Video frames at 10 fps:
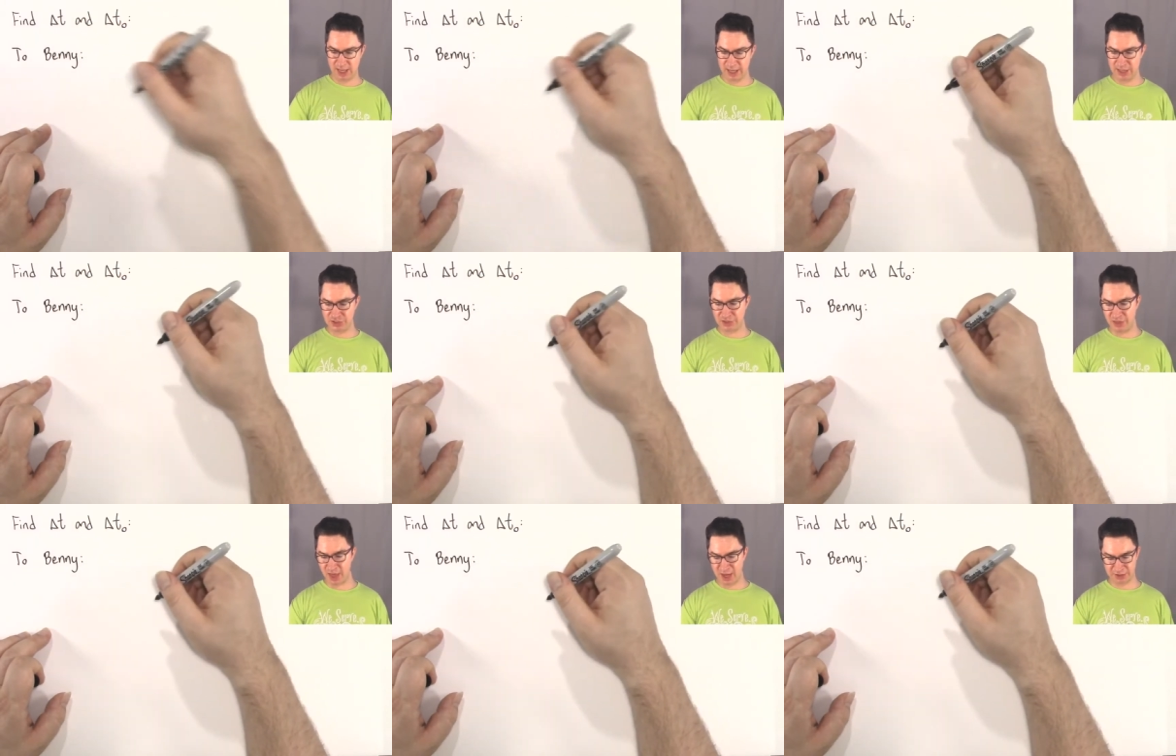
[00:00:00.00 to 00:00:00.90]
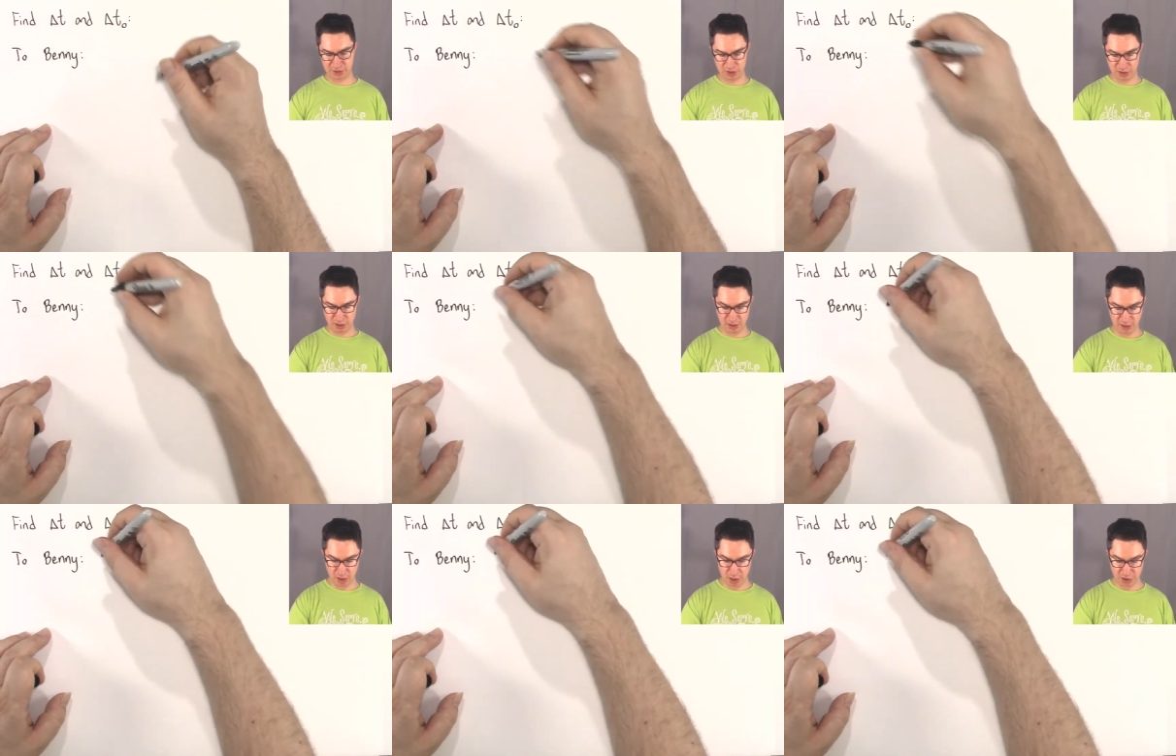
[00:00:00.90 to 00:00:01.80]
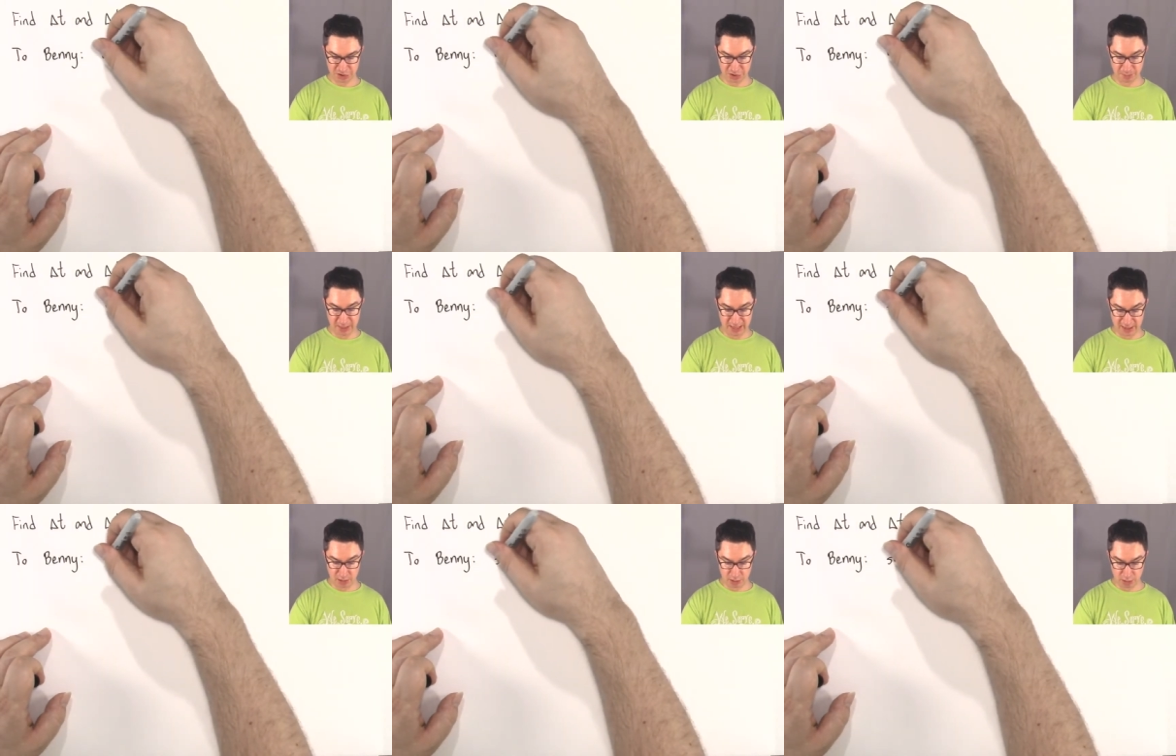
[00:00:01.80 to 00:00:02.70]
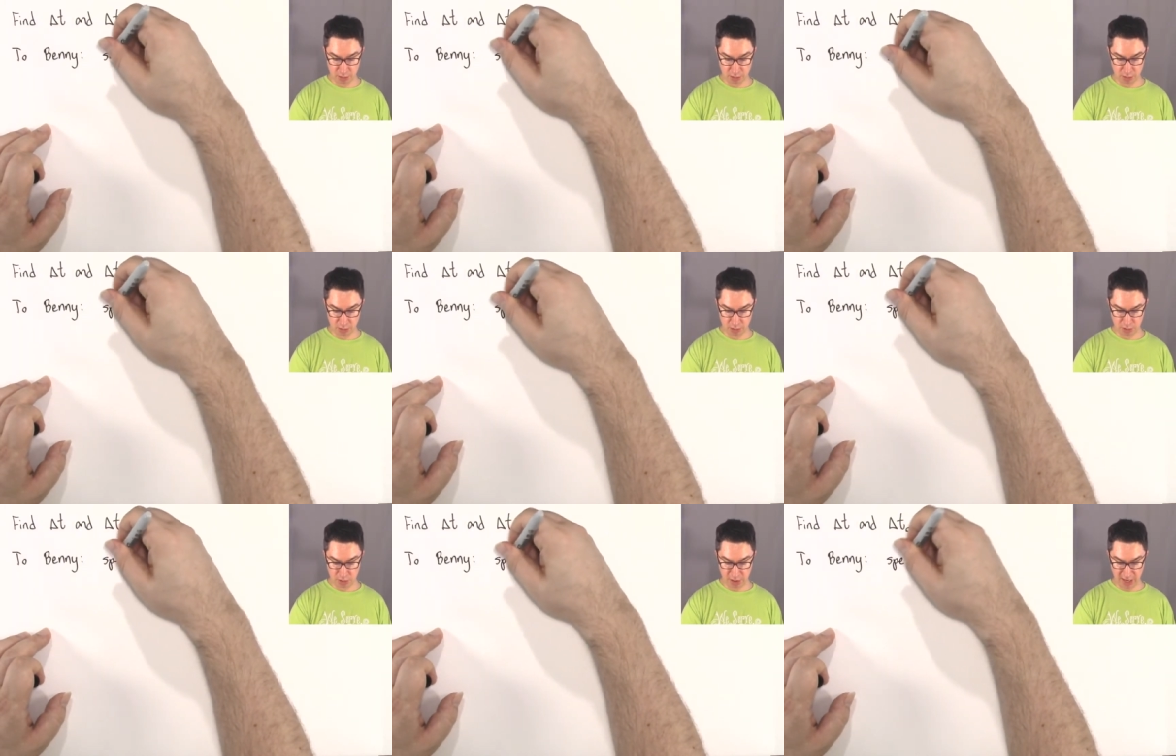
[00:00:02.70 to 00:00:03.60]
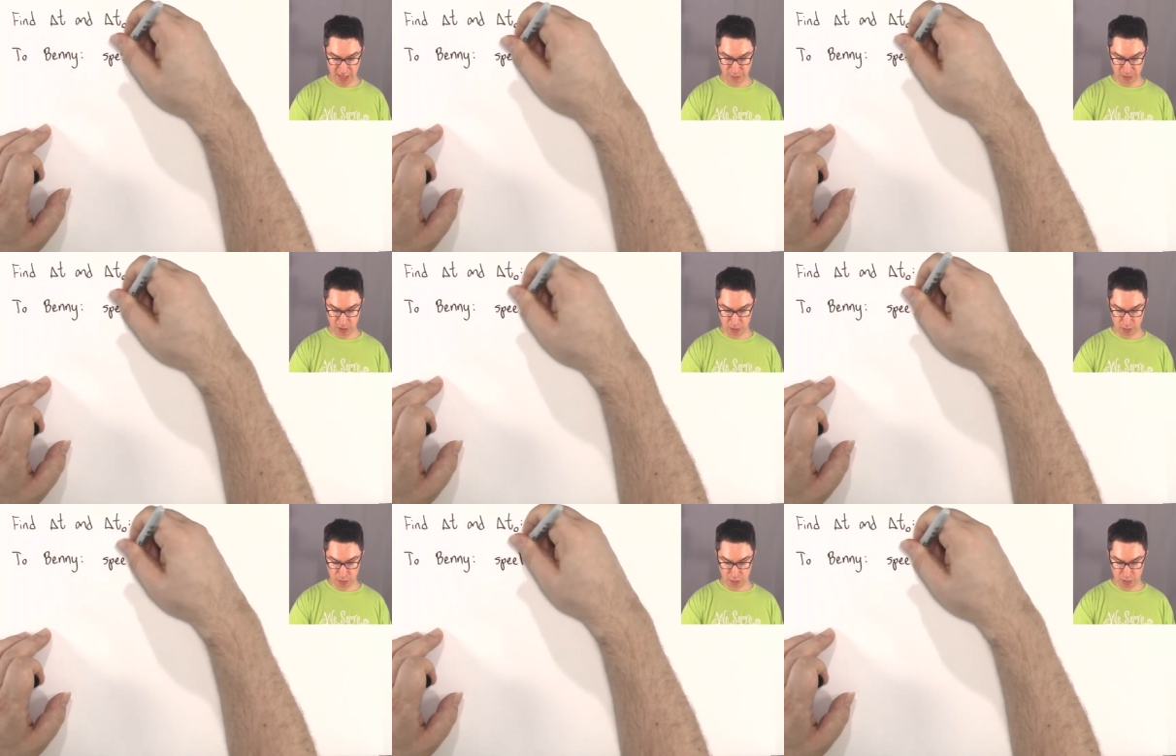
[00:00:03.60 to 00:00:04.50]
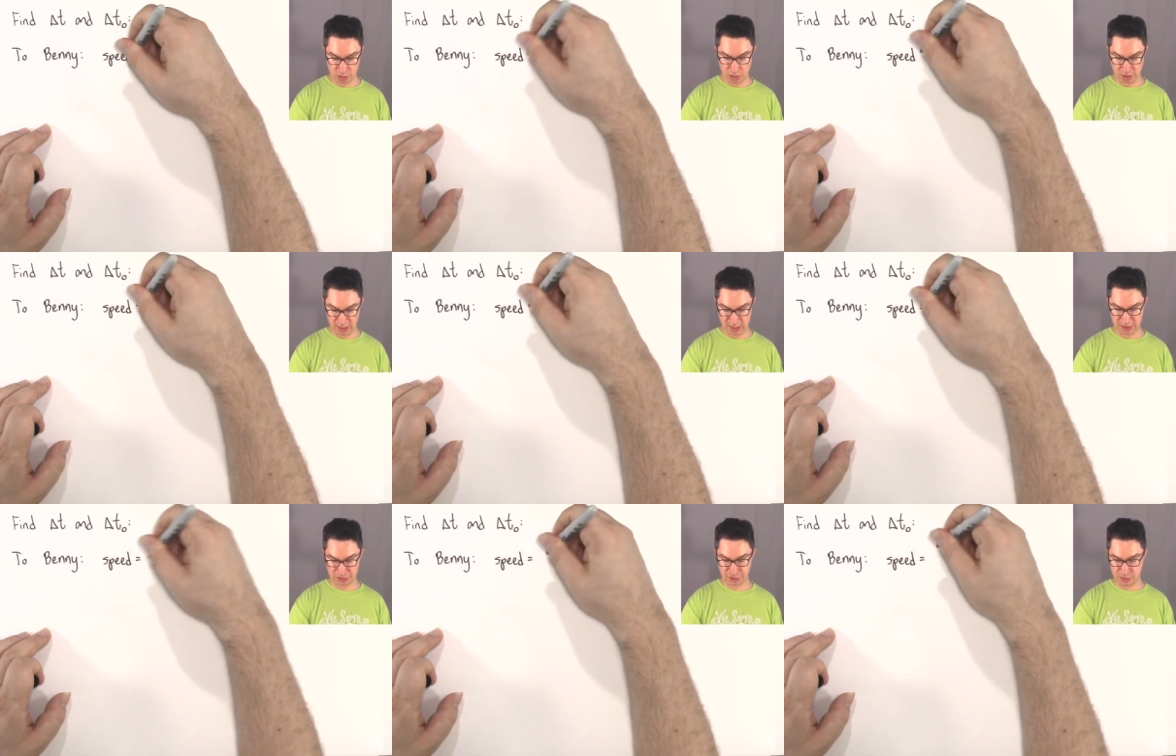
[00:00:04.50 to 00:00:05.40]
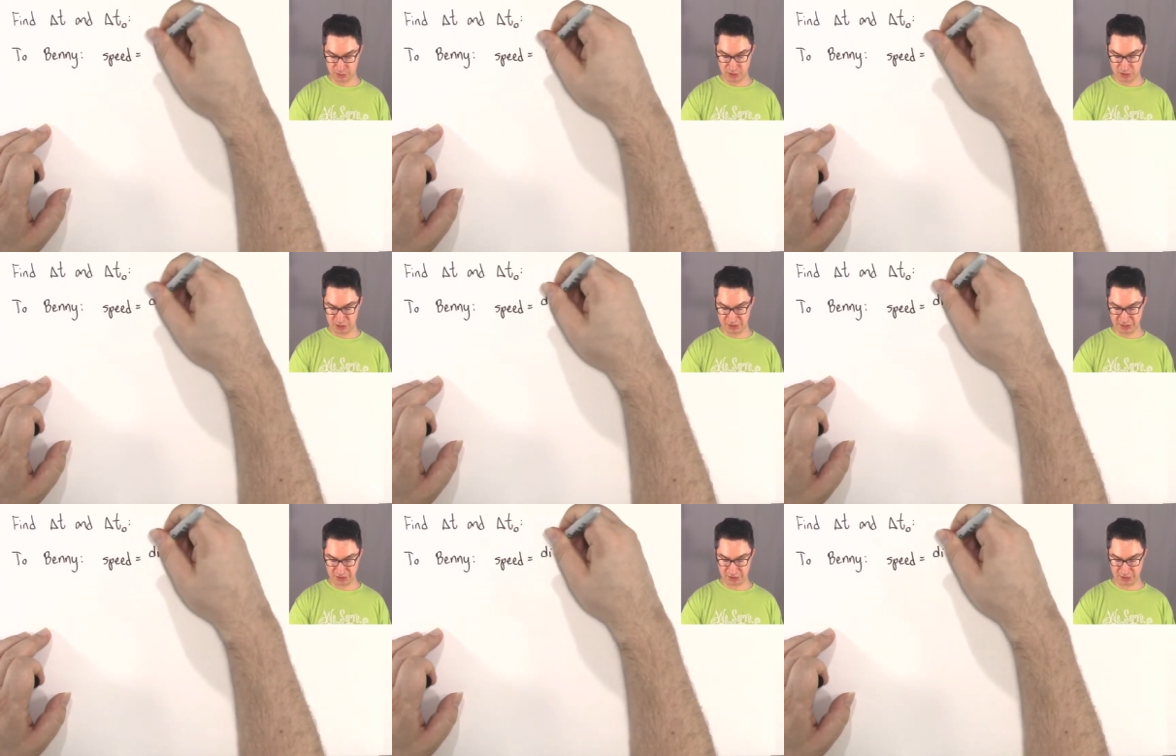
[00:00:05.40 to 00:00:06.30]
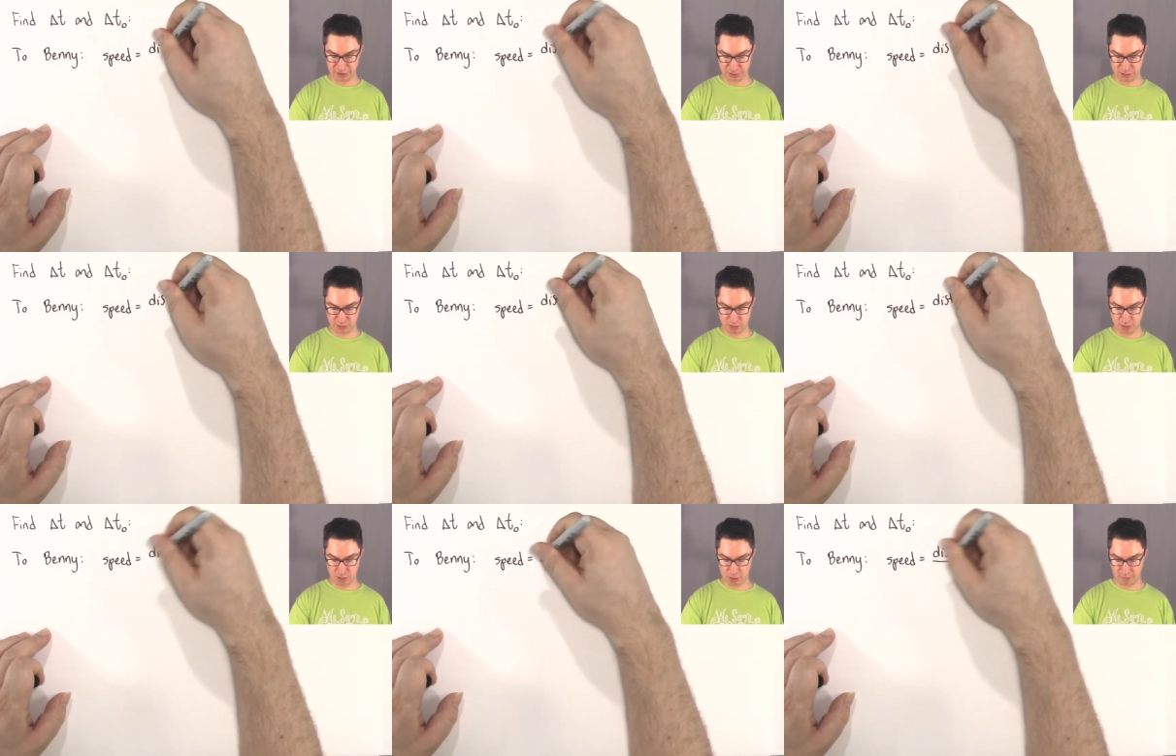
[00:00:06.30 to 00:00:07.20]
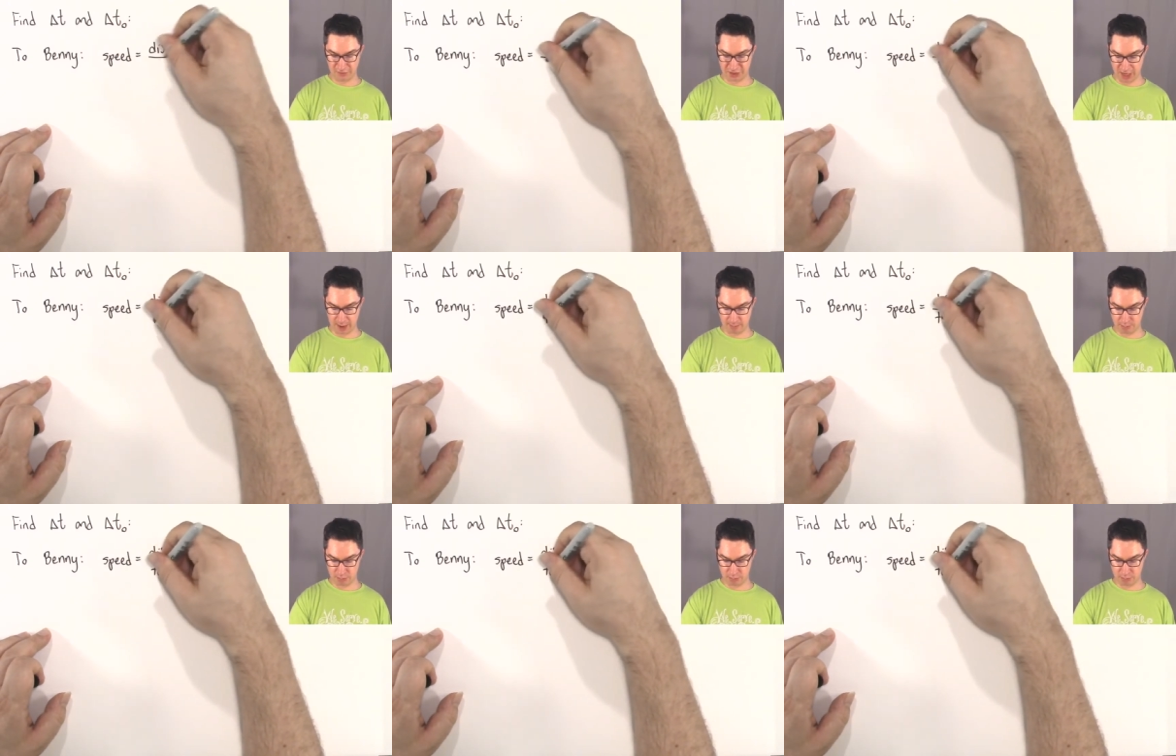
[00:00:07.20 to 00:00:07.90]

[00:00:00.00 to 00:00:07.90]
is that speed, as we know, is distance over time,